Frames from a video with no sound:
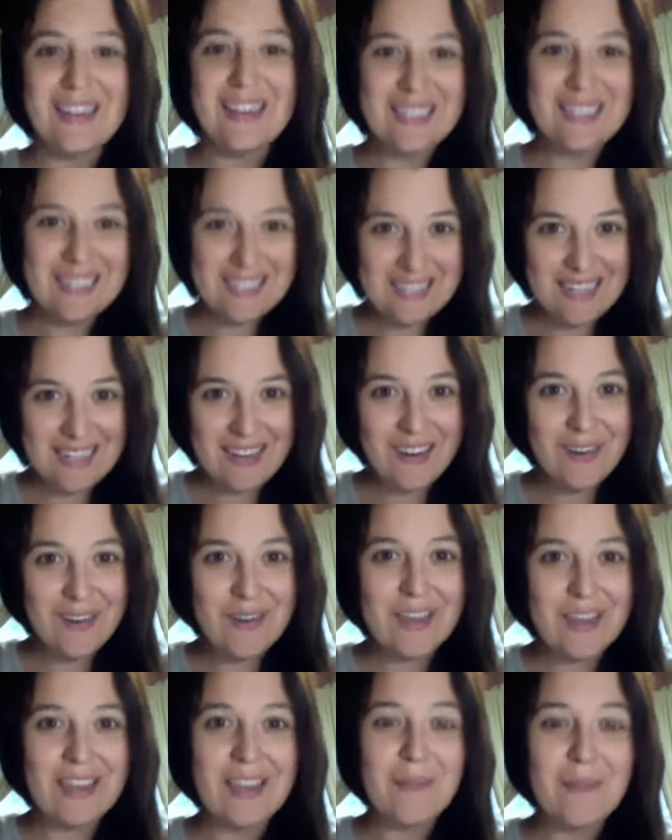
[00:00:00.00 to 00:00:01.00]

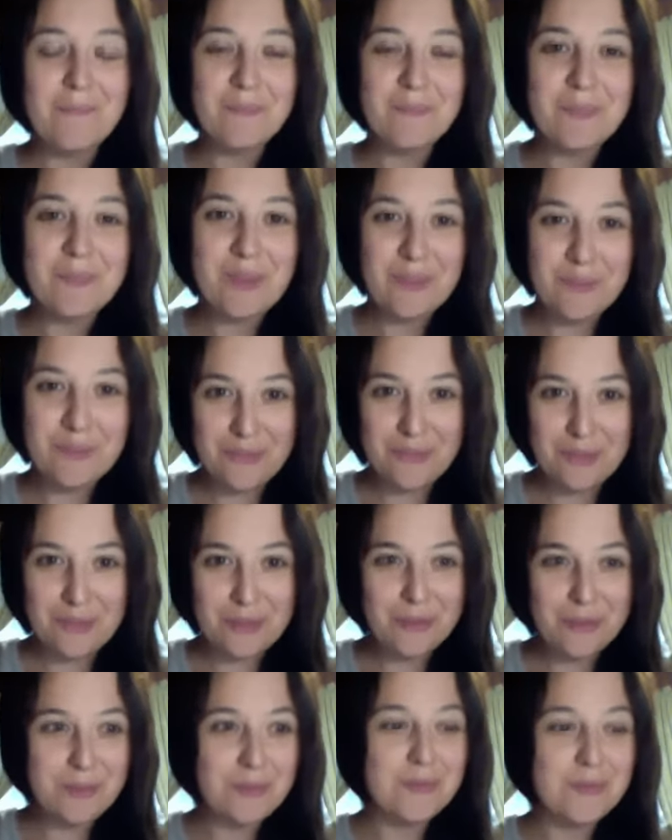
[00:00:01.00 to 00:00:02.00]
dairy,
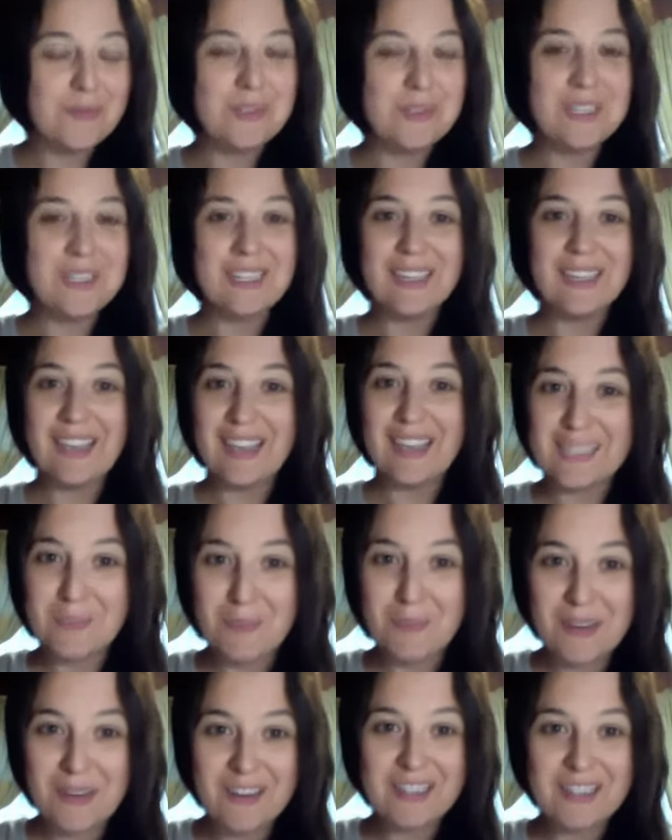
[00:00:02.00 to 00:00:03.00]
food,
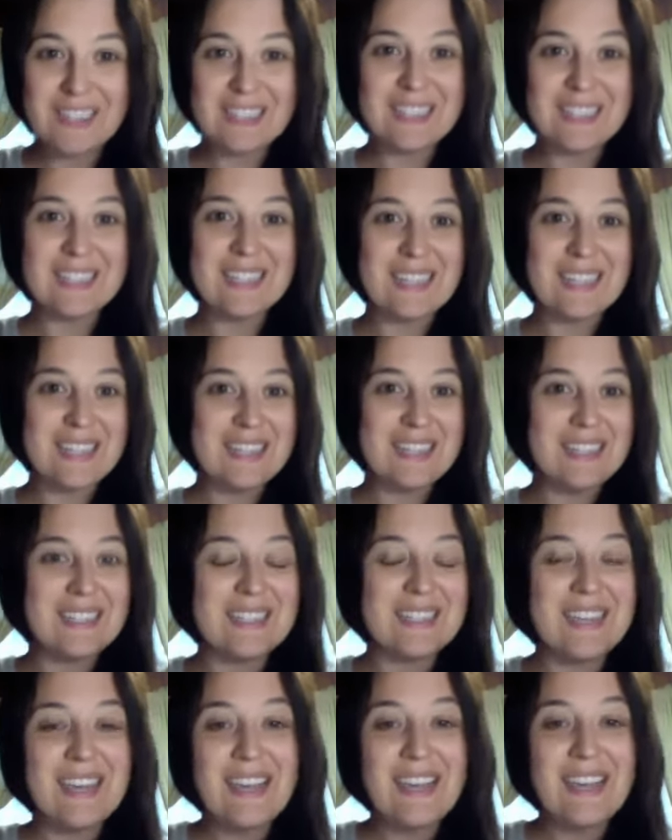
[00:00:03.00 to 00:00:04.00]

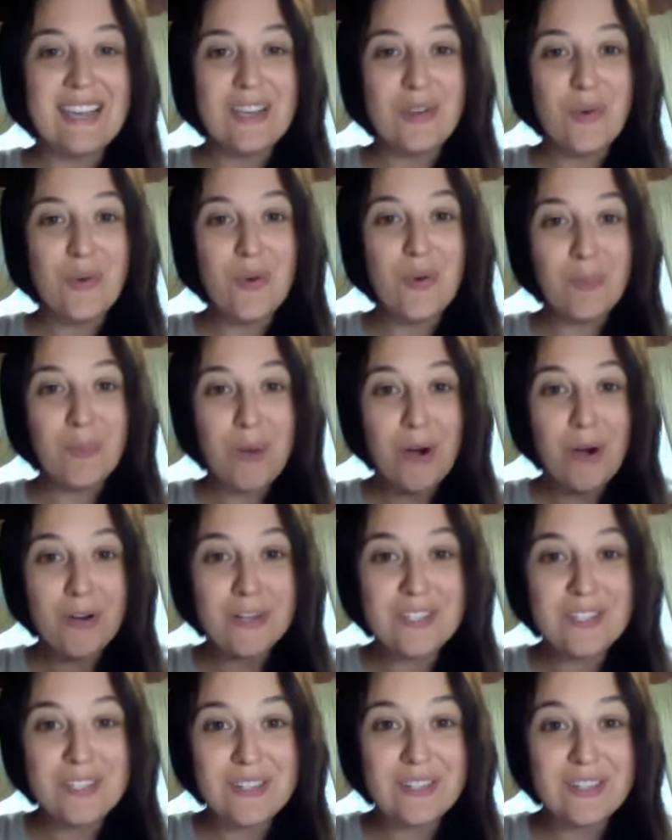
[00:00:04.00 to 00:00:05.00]
experiences, your
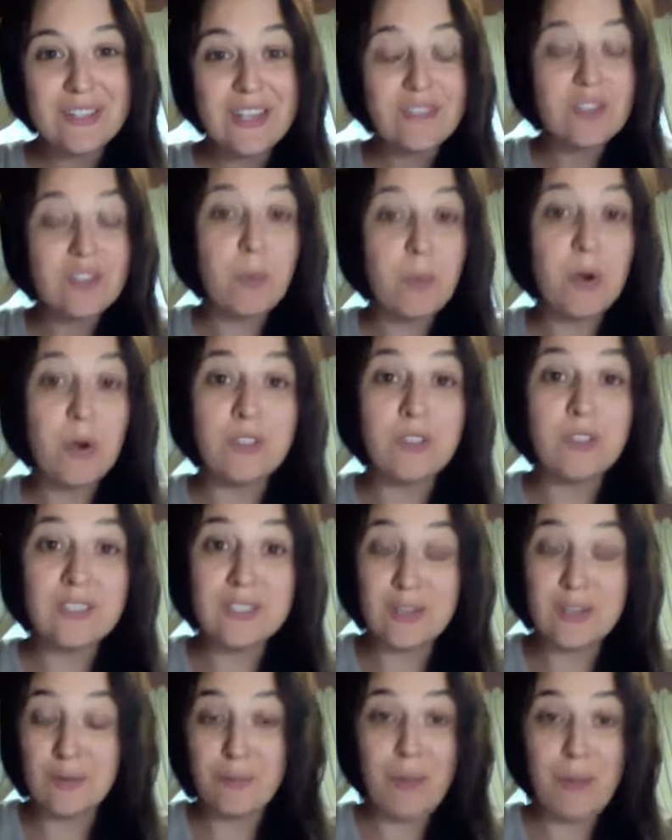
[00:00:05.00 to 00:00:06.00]
personal gifts,
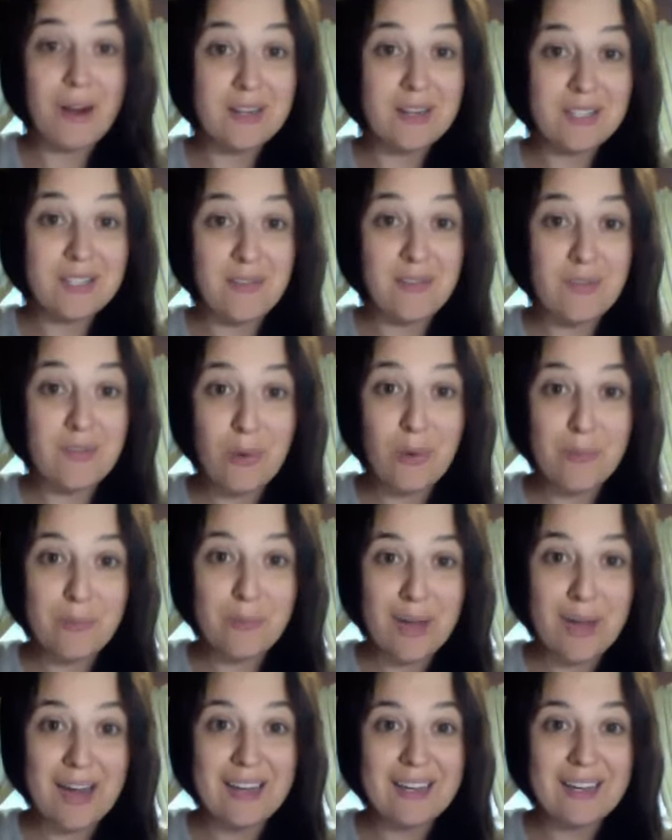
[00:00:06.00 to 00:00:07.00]
certain parts of your
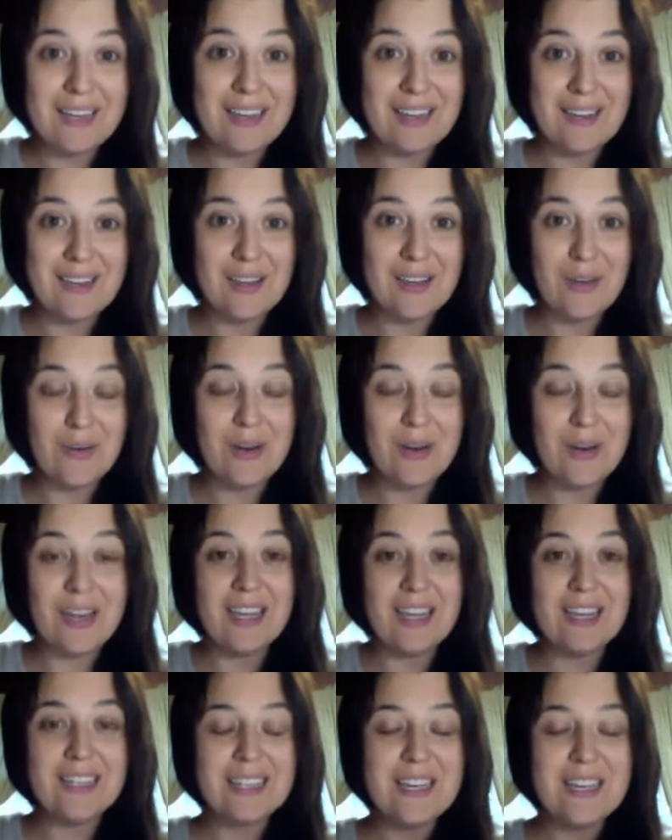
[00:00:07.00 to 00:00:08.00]
body,
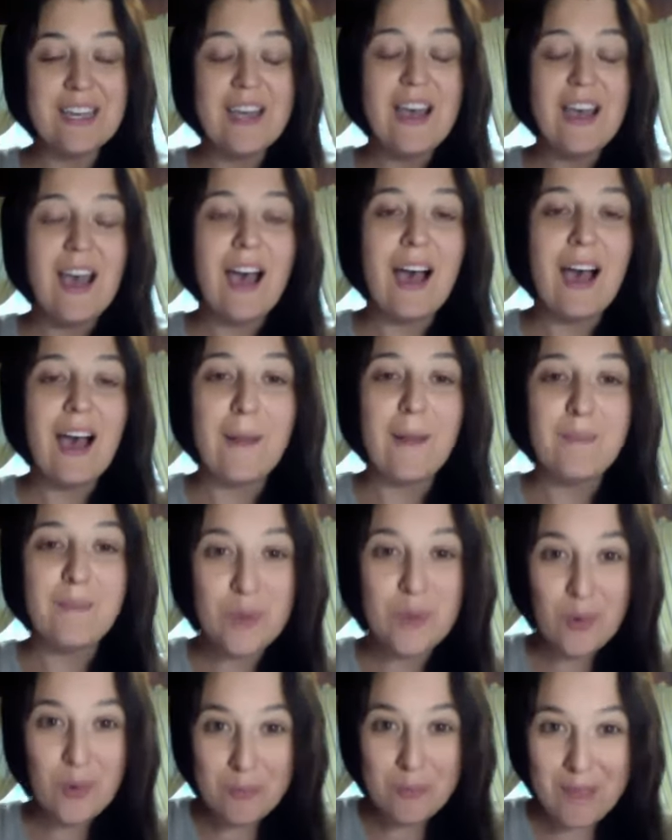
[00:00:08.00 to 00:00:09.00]
right?
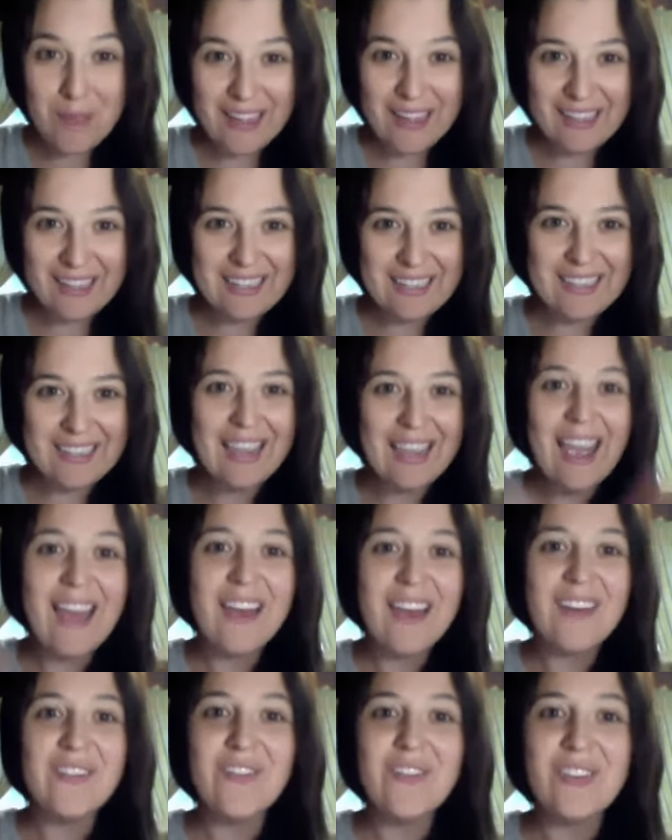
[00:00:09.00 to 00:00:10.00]
Your money,
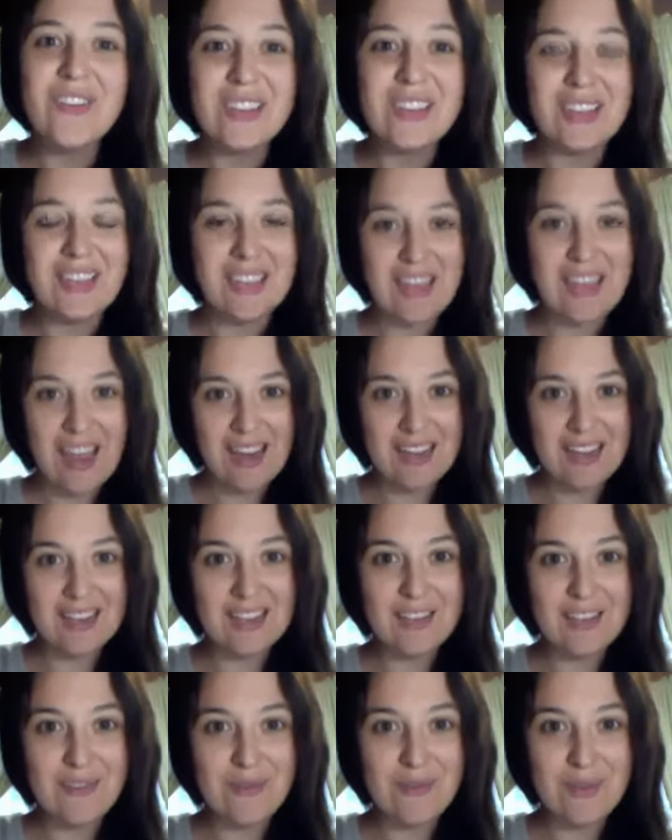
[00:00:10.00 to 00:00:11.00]
everything and
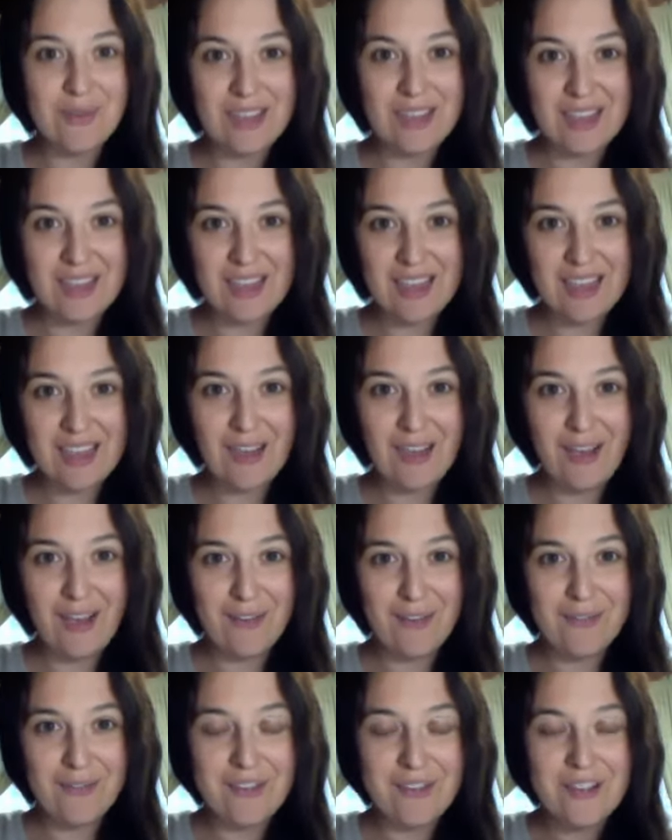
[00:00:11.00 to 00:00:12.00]
anything you can think
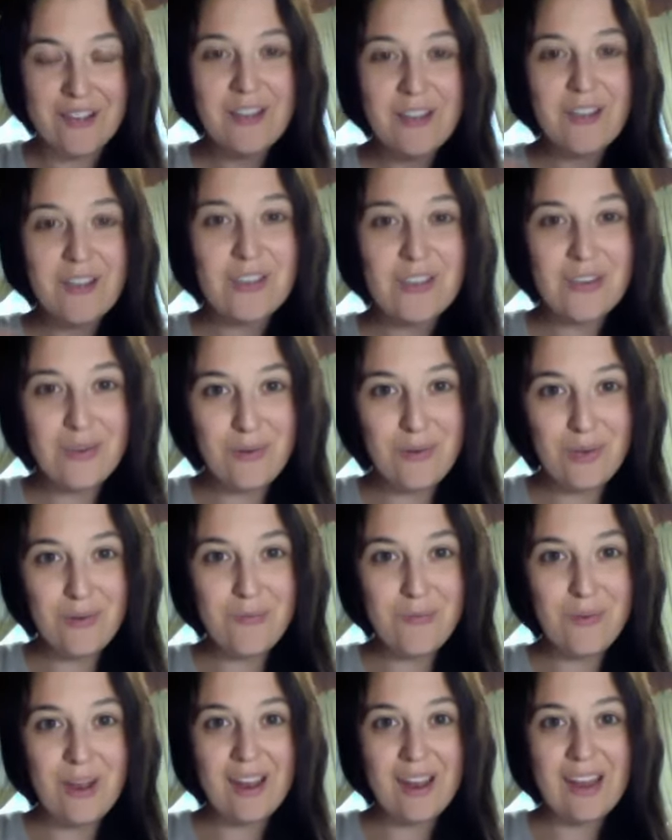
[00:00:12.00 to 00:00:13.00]
of, you
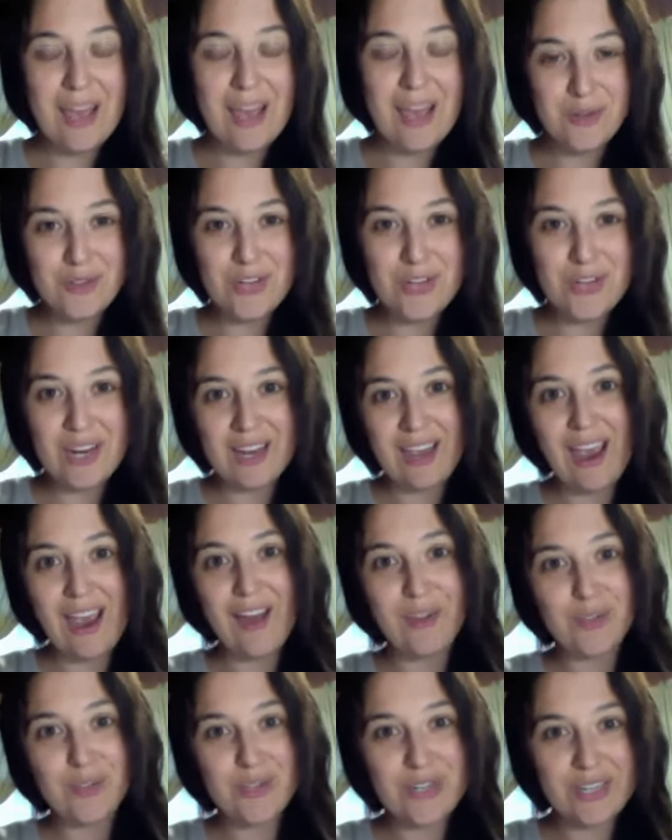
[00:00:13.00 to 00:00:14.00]
can run energetic
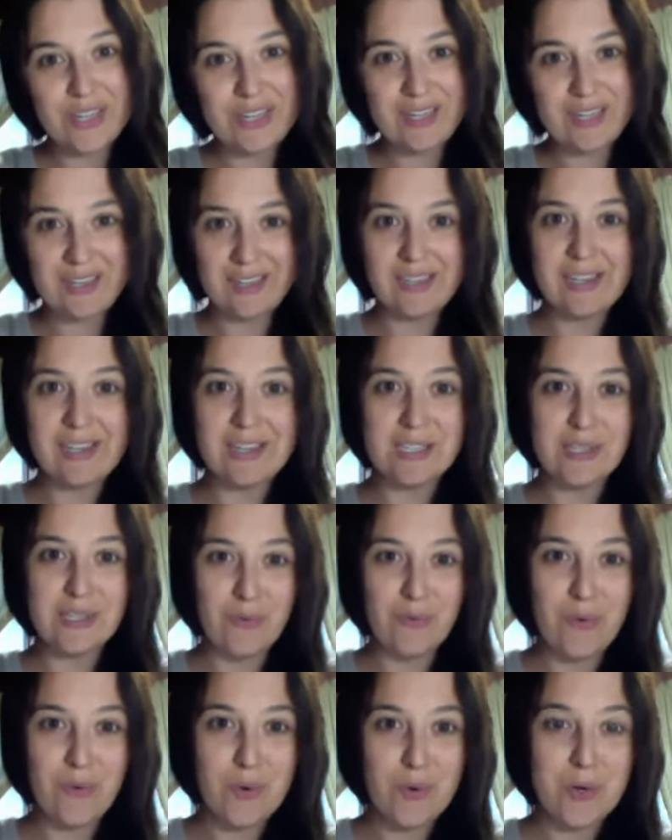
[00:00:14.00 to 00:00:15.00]
allergy healings
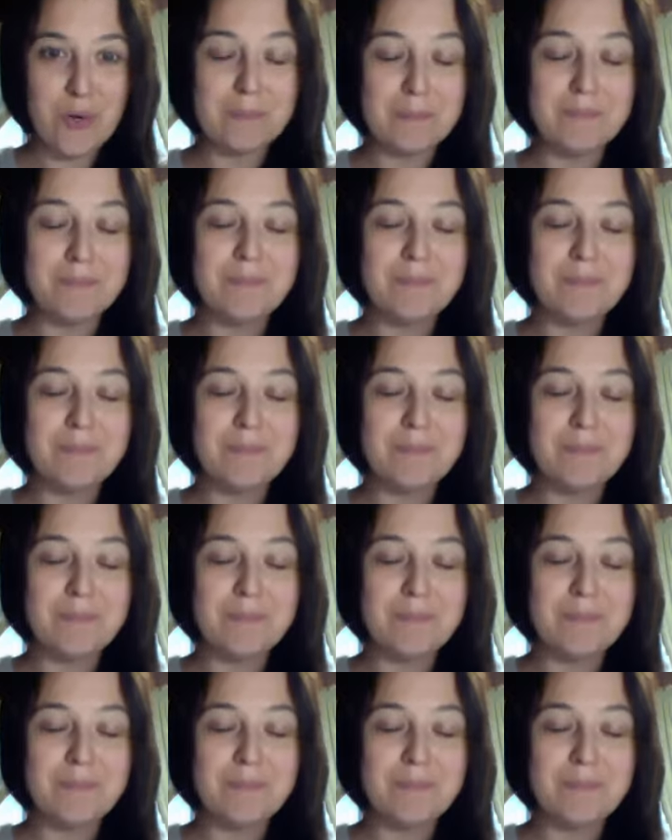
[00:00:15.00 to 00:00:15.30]
for.